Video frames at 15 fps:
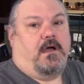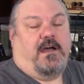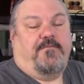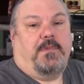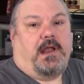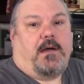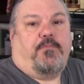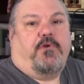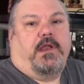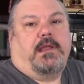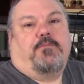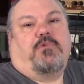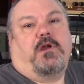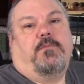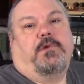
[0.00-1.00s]
I've been
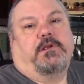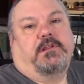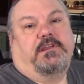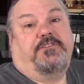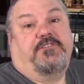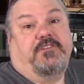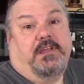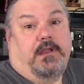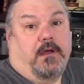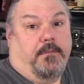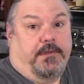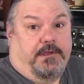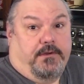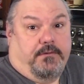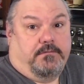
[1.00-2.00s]
operating primarily
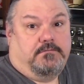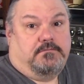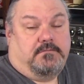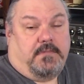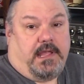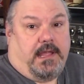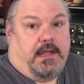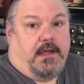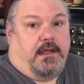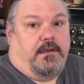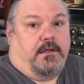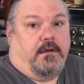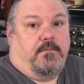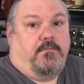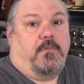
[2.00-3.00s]
CW,
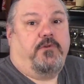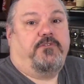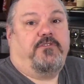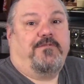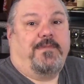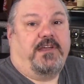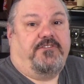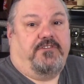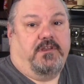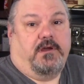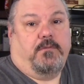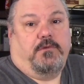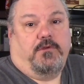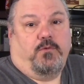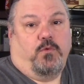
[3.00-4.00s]
and most of my
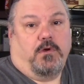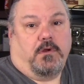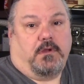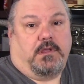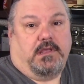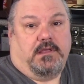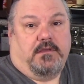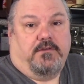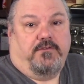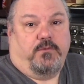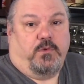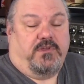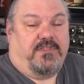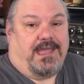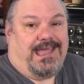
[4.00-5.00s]
CW work
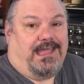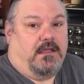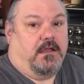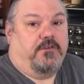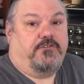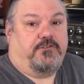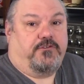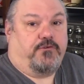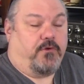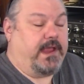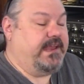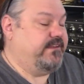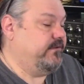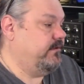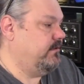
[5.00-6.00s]
is with a
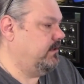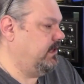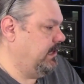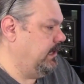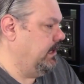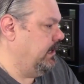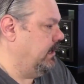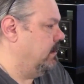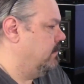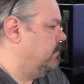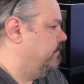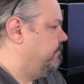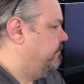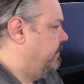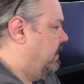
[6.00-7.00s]
straight key.
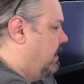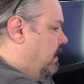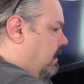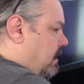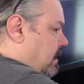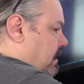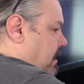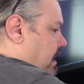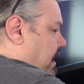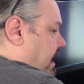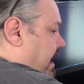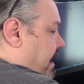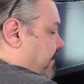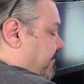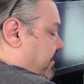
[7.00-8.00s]
I
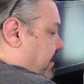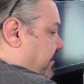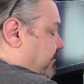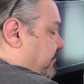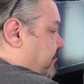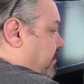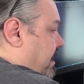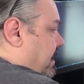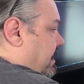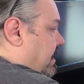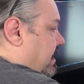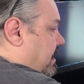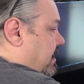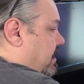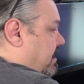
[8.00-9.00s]
have the straight
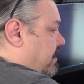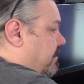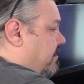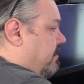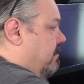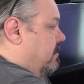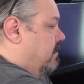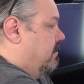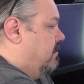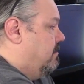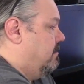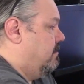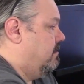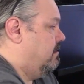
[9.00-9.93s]
key here